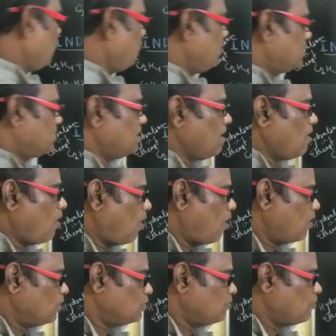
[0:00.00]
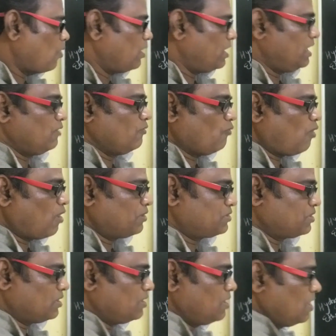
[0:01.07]
with hot boiling
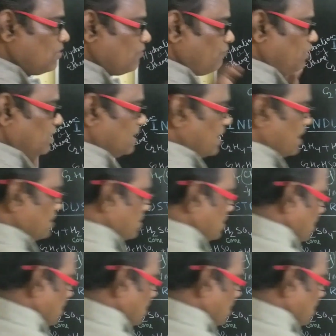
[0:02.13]
water, we get